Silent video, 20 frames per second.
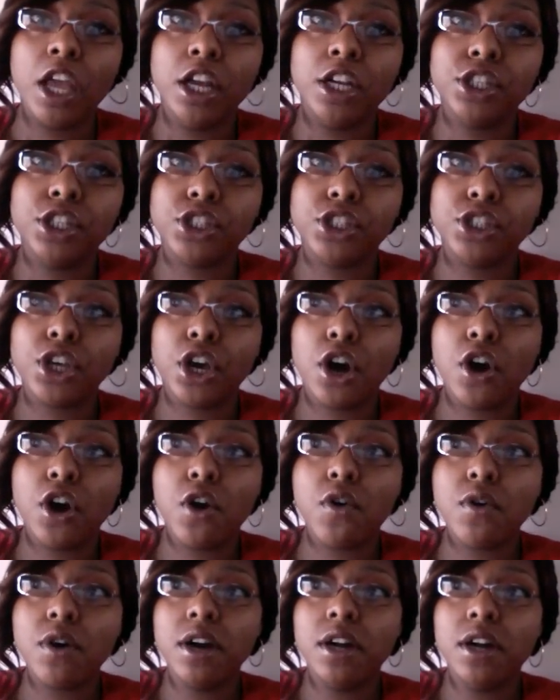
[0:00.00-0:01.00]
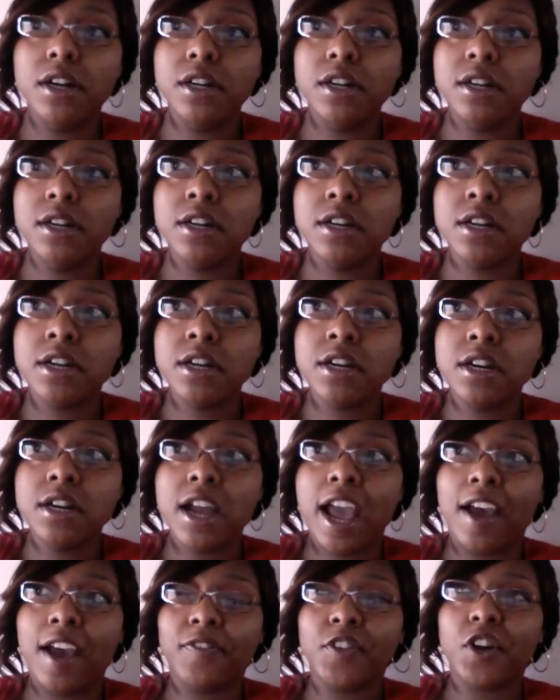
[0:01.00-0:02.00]
So,
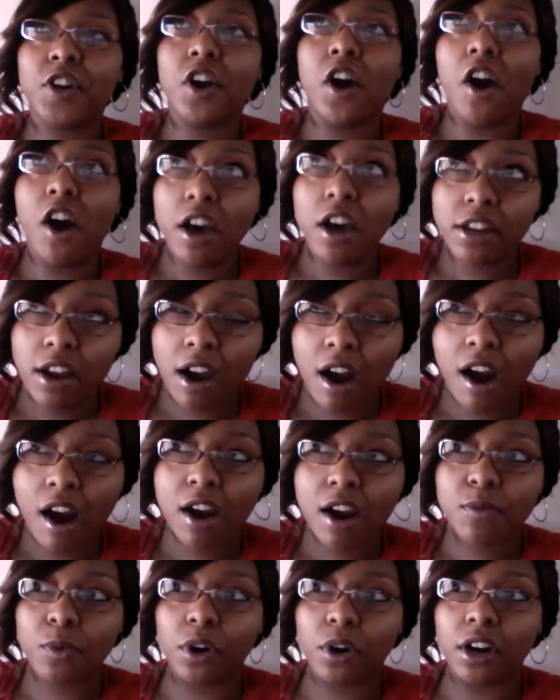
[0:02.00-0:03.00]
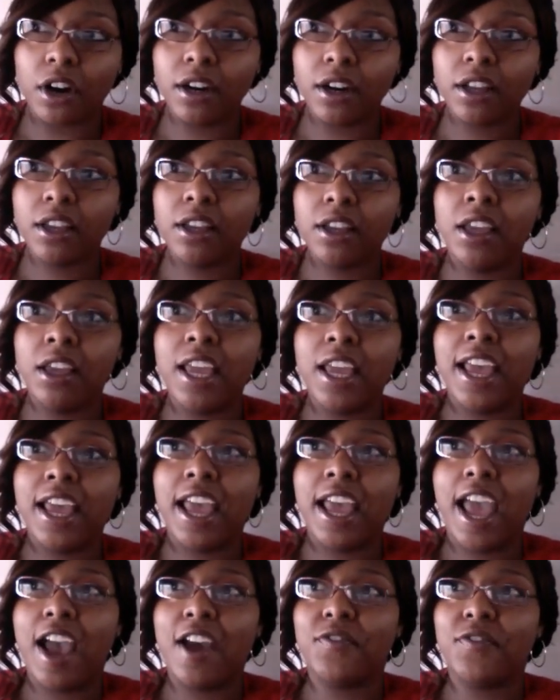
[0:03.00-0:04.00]
after all the hard work,
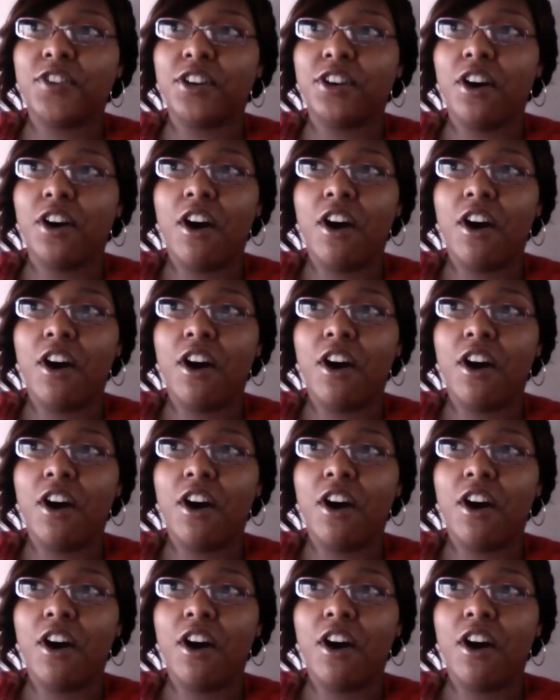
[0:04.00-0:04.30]
after